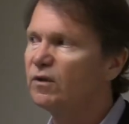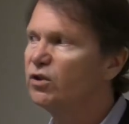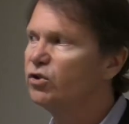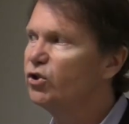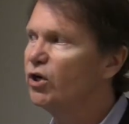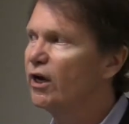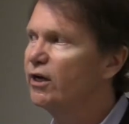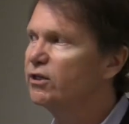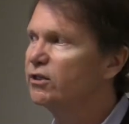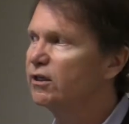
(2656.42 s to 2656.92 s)

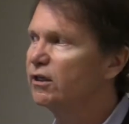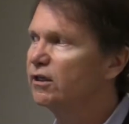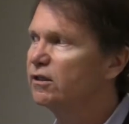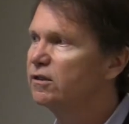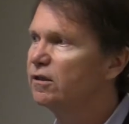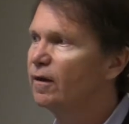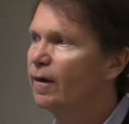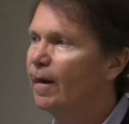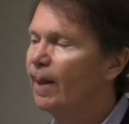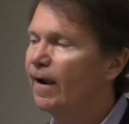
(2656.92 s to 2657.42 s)

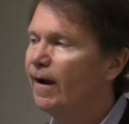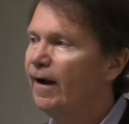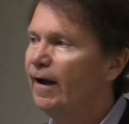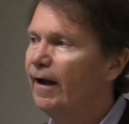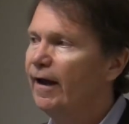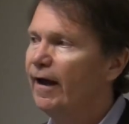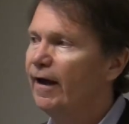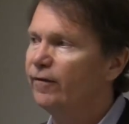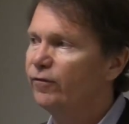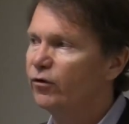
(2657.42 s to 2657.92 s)
changes.
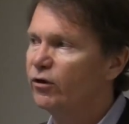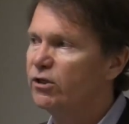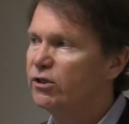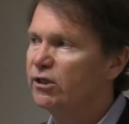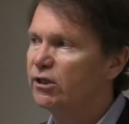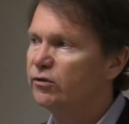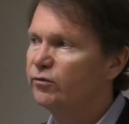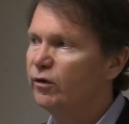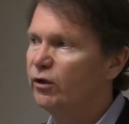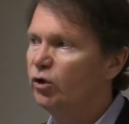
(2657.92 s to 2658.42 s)
And for
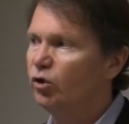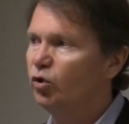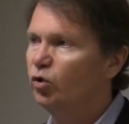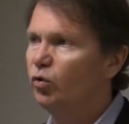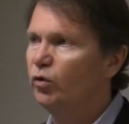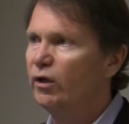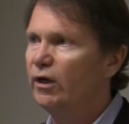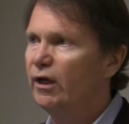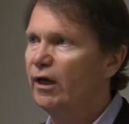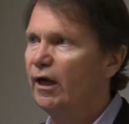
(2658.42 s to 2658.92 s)
instance, when you
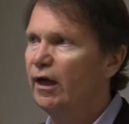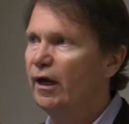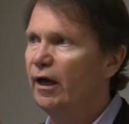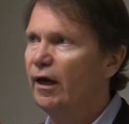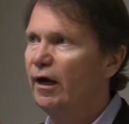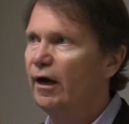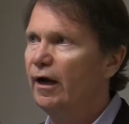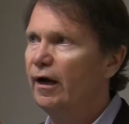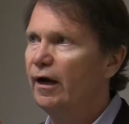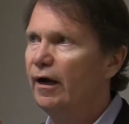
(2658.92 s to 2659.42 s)
do the
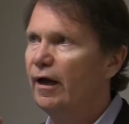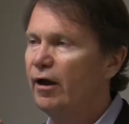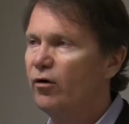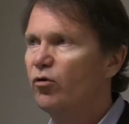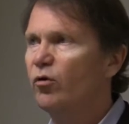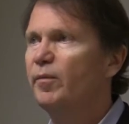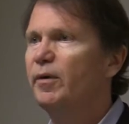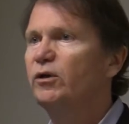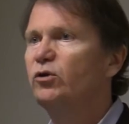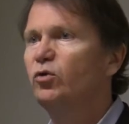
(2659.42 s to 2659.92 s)

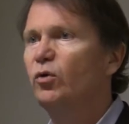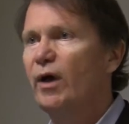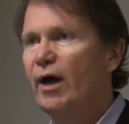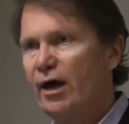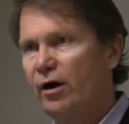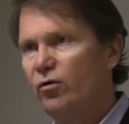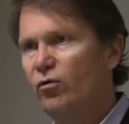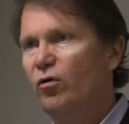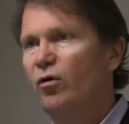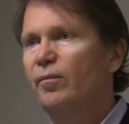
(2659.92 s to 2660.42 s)
aerobic to
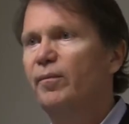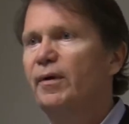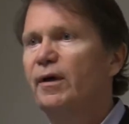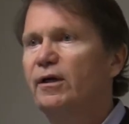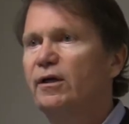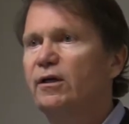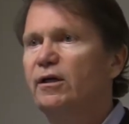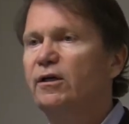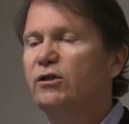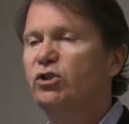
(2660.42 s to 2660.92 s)

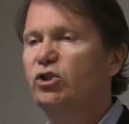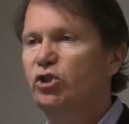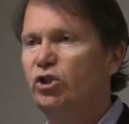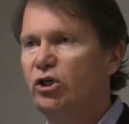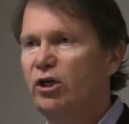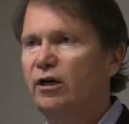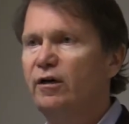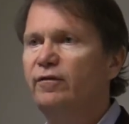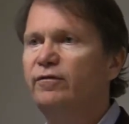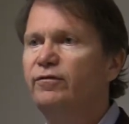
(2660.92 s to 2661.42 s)
anaerobic
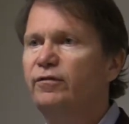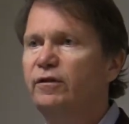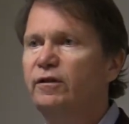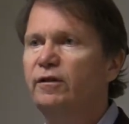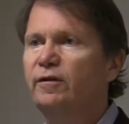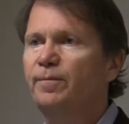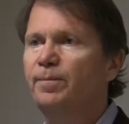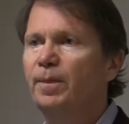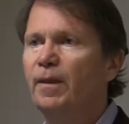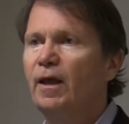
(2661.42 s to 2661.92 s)

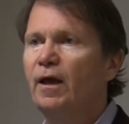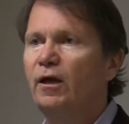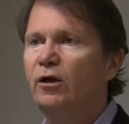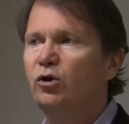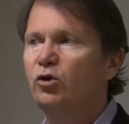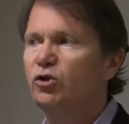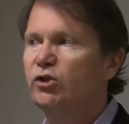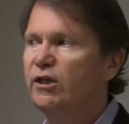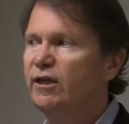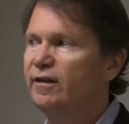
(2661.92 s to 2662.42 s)
shift,
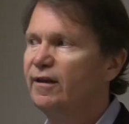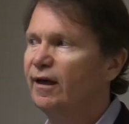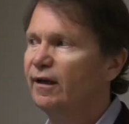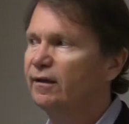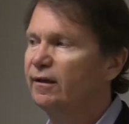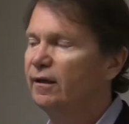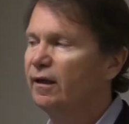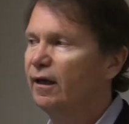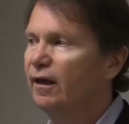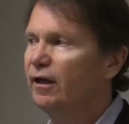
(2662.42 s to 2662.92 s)
you see
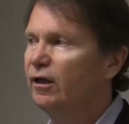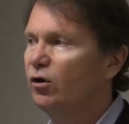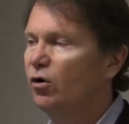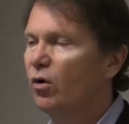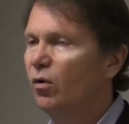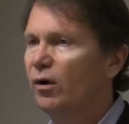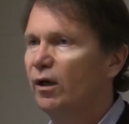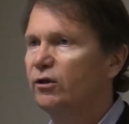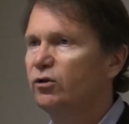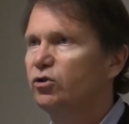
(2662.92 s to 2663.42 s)
that E.
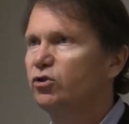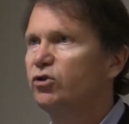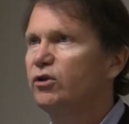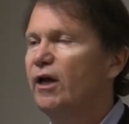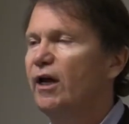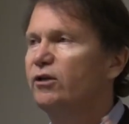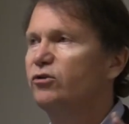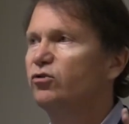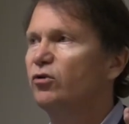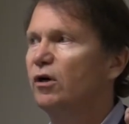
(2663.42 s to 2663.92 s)
coli just
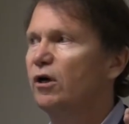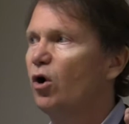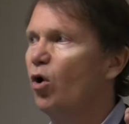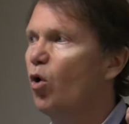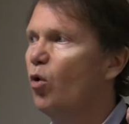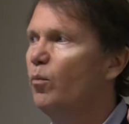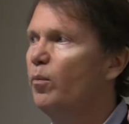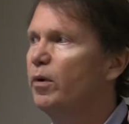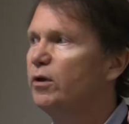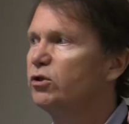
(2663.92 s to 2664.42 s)
naturally
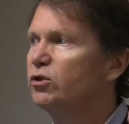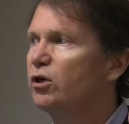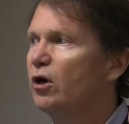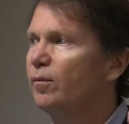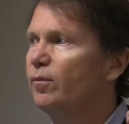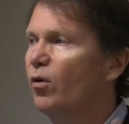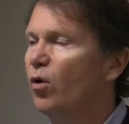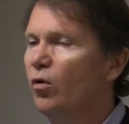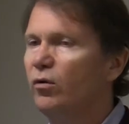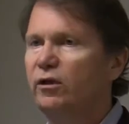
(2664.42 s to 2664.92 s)
opens
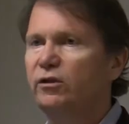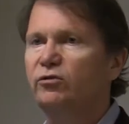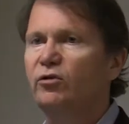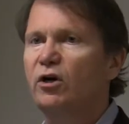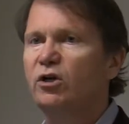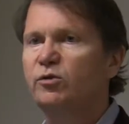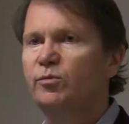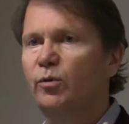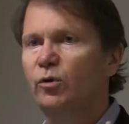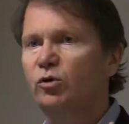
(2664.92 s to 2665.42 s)
up all the
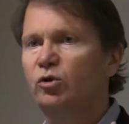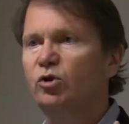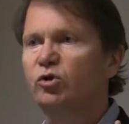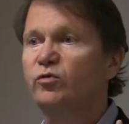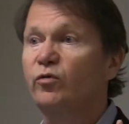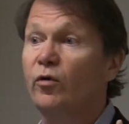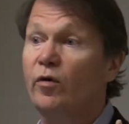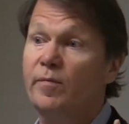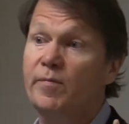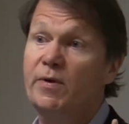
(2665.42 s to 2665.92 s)

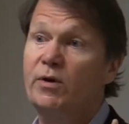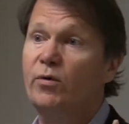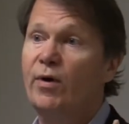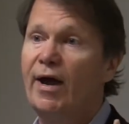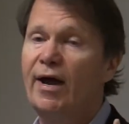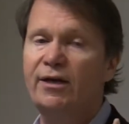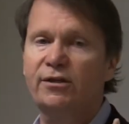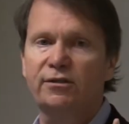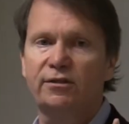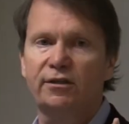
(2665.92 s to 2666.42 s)
transporters for amino
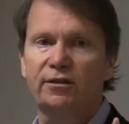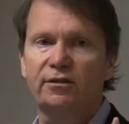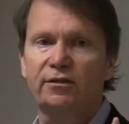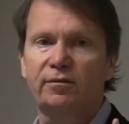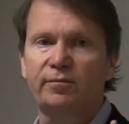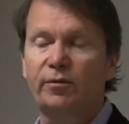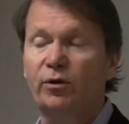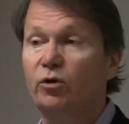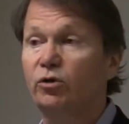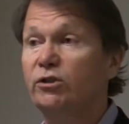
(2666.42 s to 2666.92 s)
acids
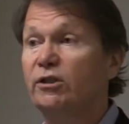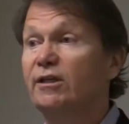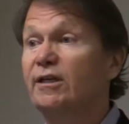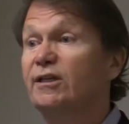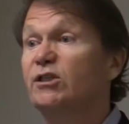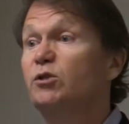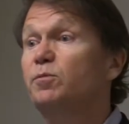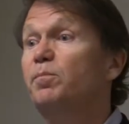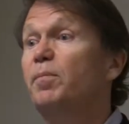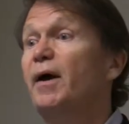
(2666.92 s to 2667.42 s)
because it
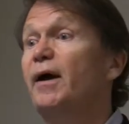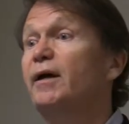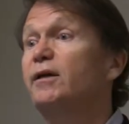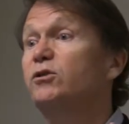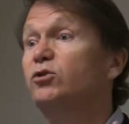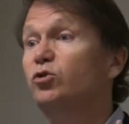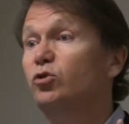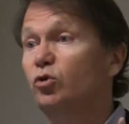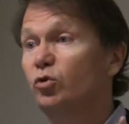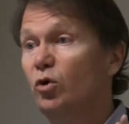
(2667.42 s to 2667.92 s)

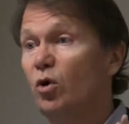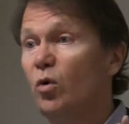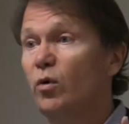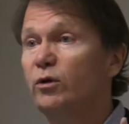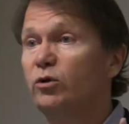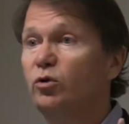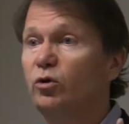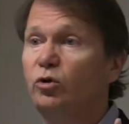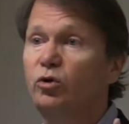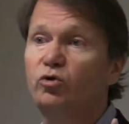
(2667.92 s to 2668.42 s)
expects to go
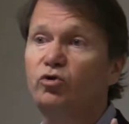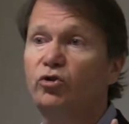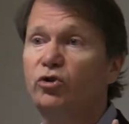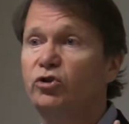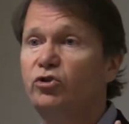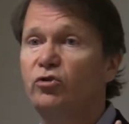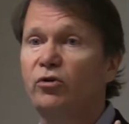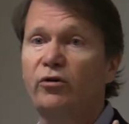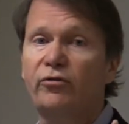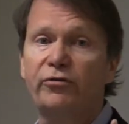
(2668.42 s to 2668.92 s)
into a
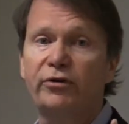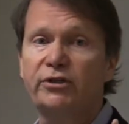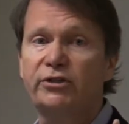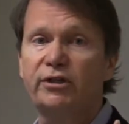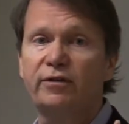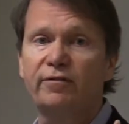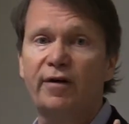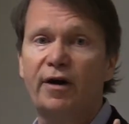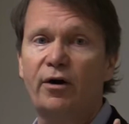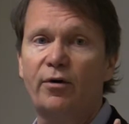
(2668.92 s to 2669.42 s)
nutritionally
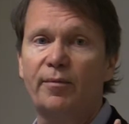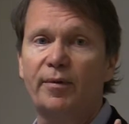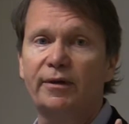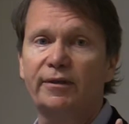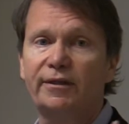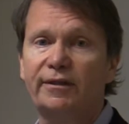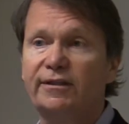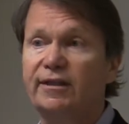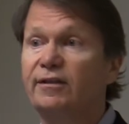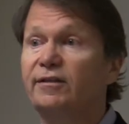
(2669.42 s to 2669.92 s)
rich
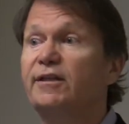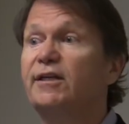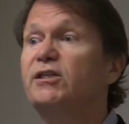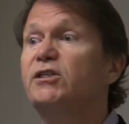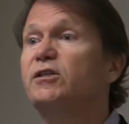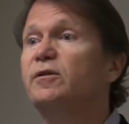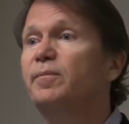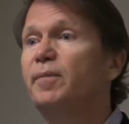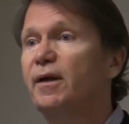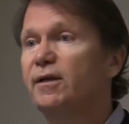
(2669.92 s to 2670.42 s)
environment. It
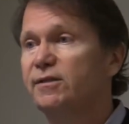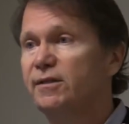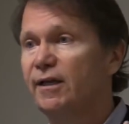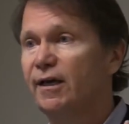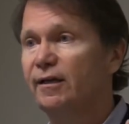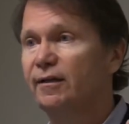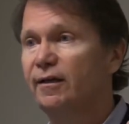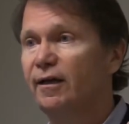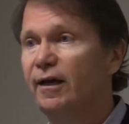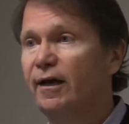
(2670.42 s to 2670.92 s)
anticipates
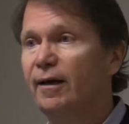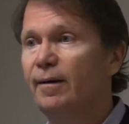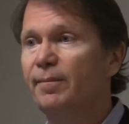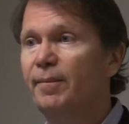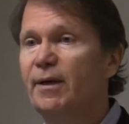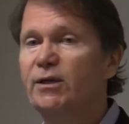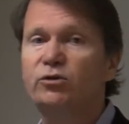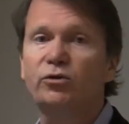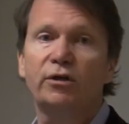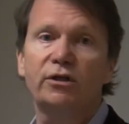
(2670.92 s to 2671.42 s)
that
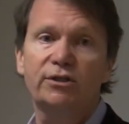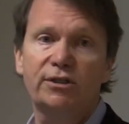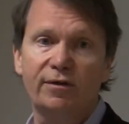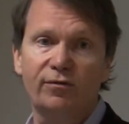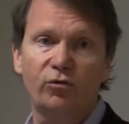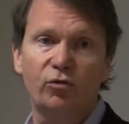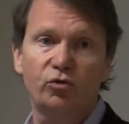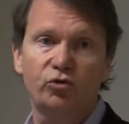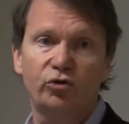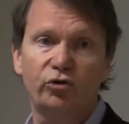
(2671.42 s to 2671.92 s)
based on its
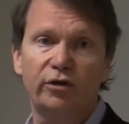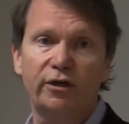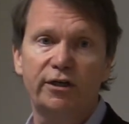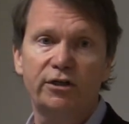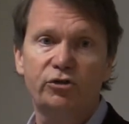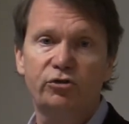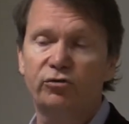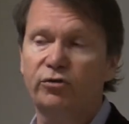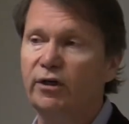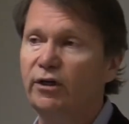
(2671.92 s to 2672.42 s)
evolutionary
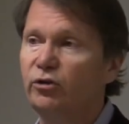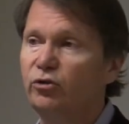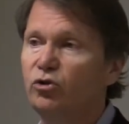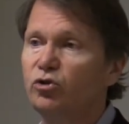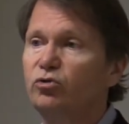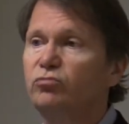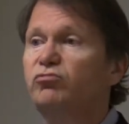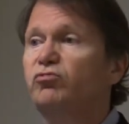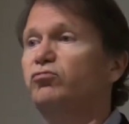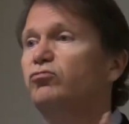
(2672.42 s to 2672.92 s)
history. It
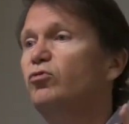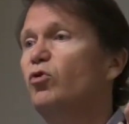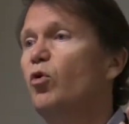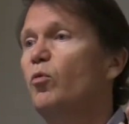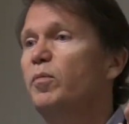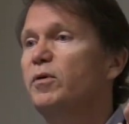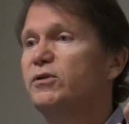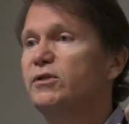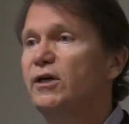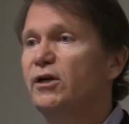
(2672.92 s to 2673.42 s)
just
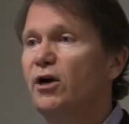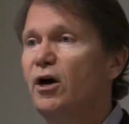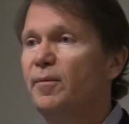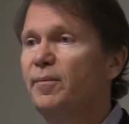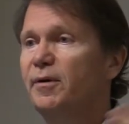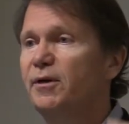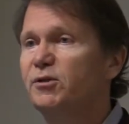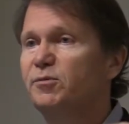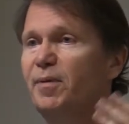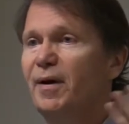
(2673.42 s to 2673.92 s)
opens that
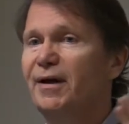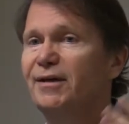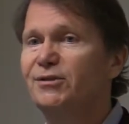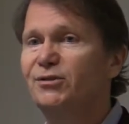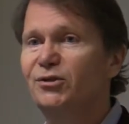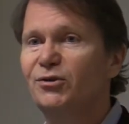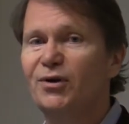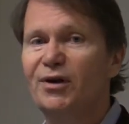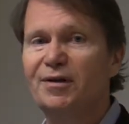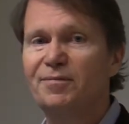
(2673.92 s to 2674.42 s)
up and
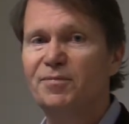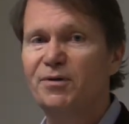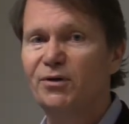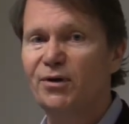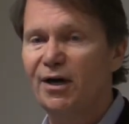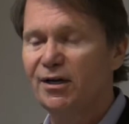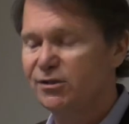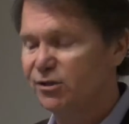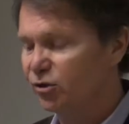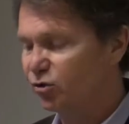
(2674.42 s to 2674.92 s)
expects the amino
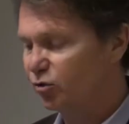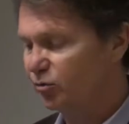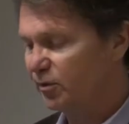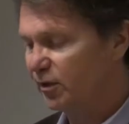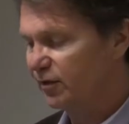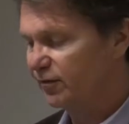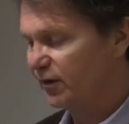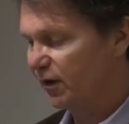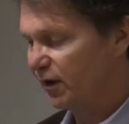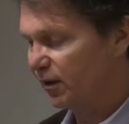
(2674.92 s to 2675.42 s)
acids to
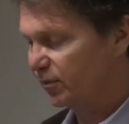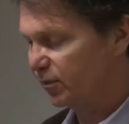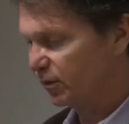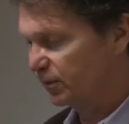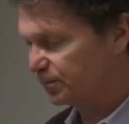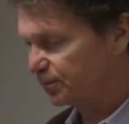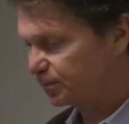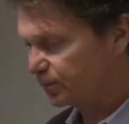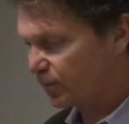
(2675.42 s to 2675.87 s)
be available.